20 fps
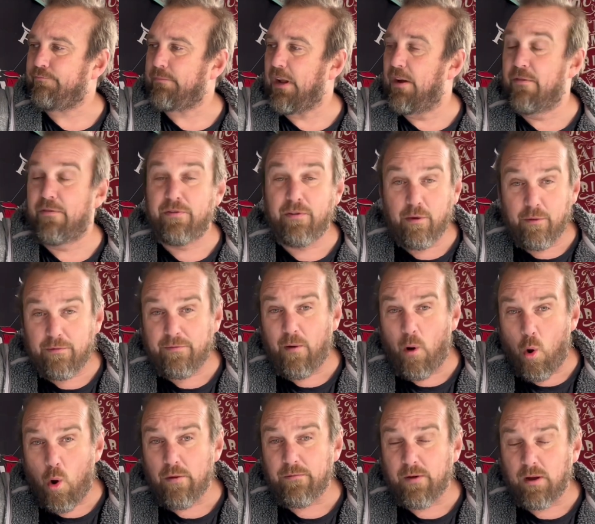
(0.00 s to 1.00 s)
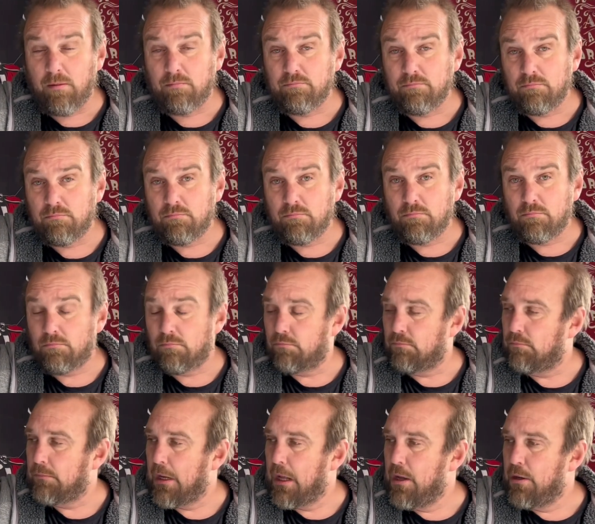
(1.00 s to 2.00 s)
for a fiver,
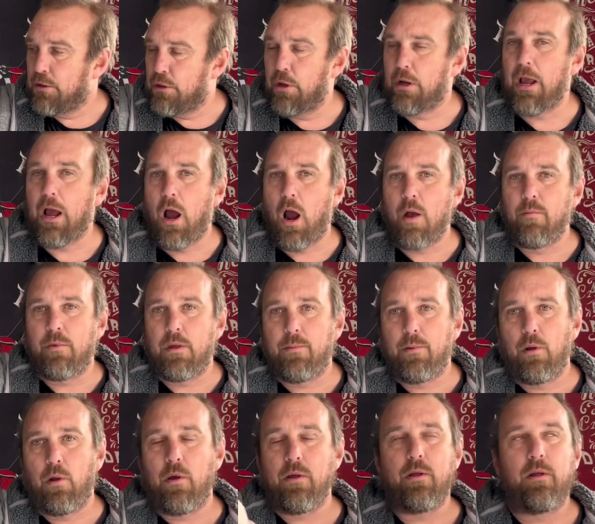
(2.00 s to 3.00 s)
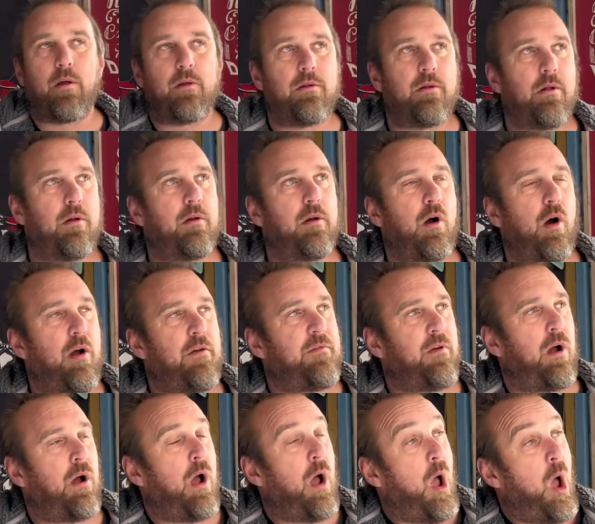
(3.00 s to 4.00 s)
took it home, they'd be like,
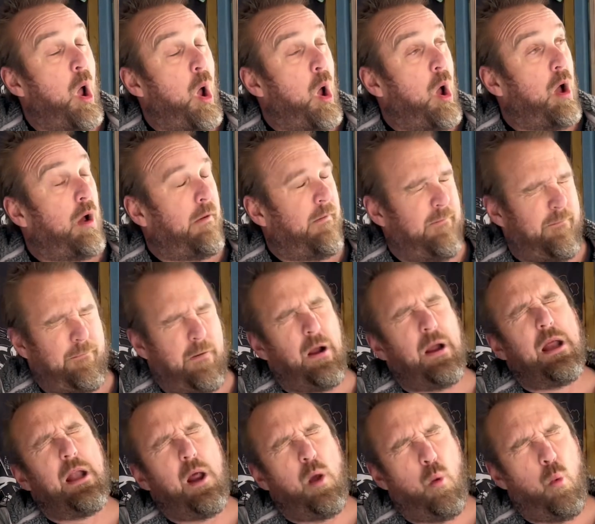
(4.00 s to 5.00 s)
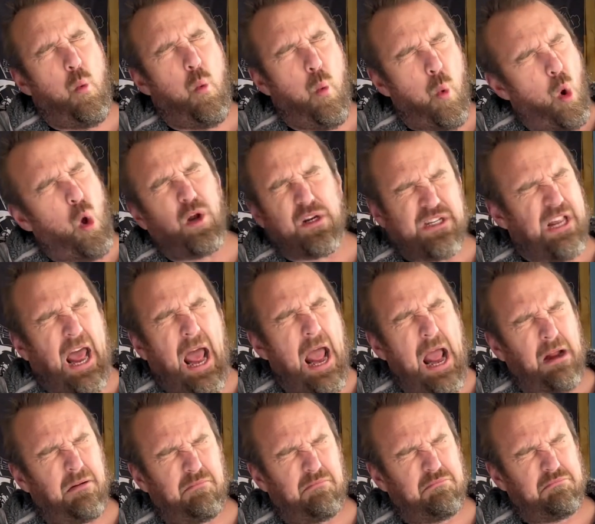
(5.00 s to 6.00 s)
either fucking hell, what's that,
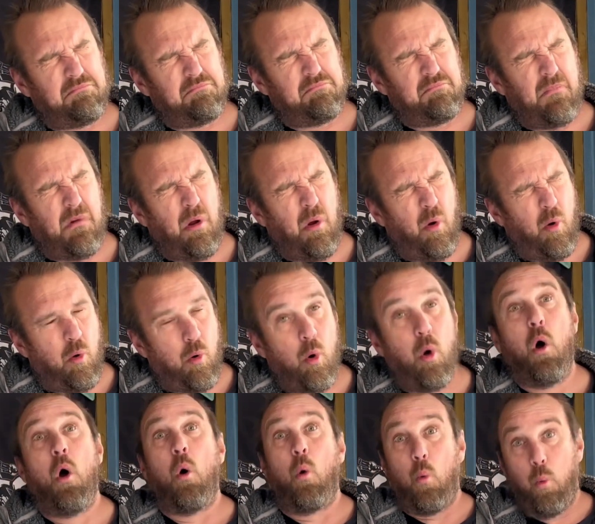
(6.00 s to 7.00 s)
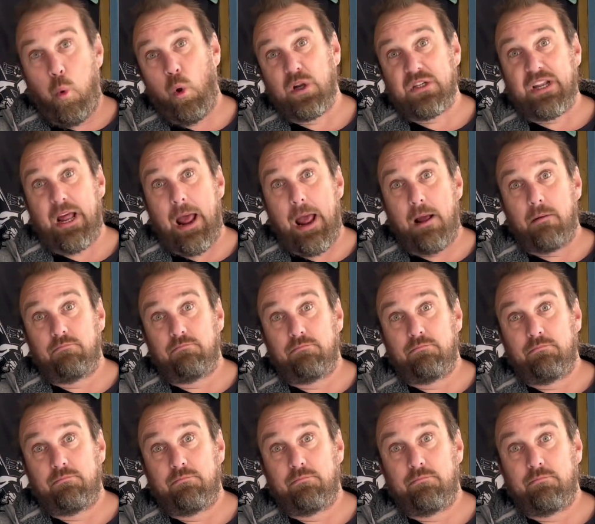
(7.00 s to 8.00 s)
or what's that?
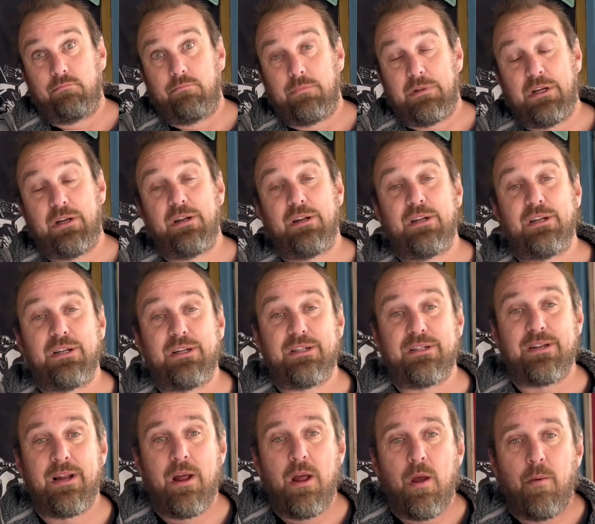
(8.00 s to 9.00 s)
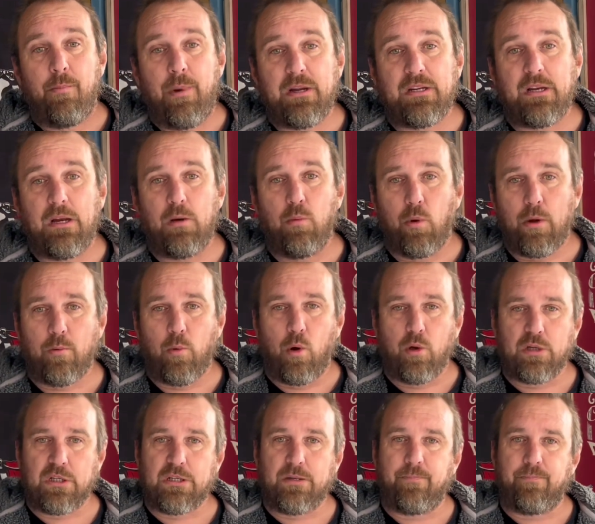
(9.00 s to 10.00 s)
Because basically what it
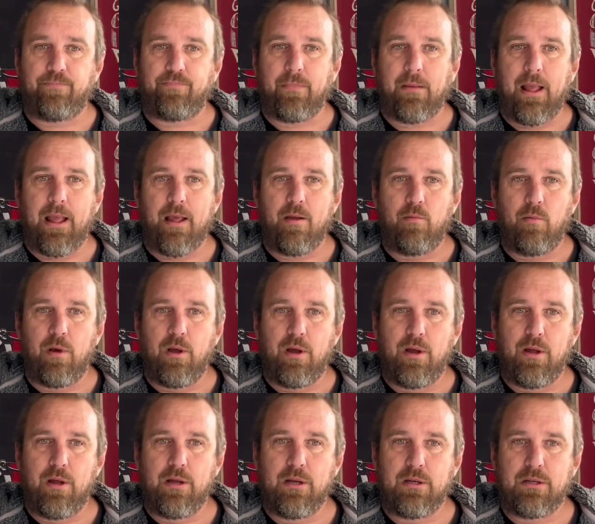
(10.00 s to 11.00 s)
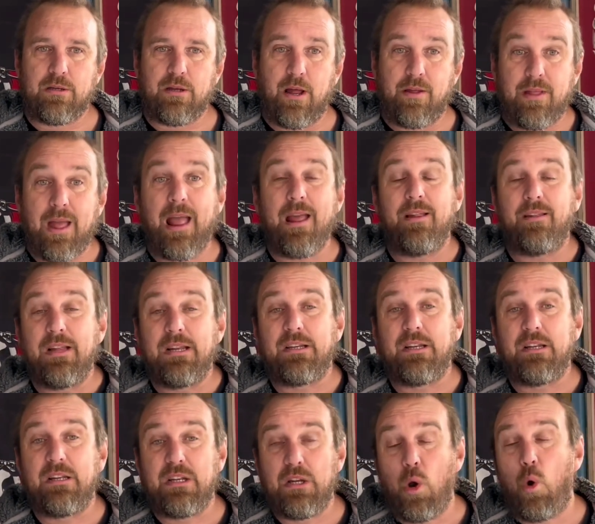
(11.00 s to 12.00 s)
was, it was, and that this
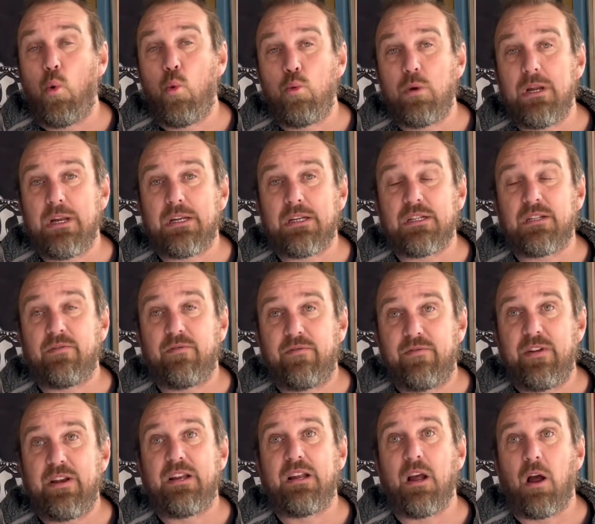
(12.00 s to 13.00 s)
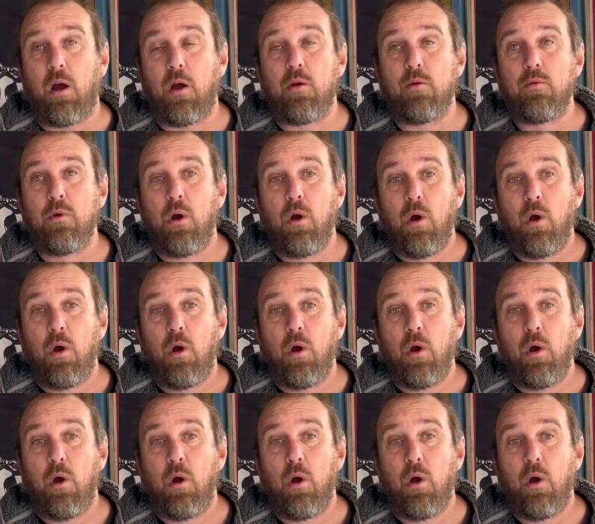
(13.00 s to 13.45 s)
is the oldest video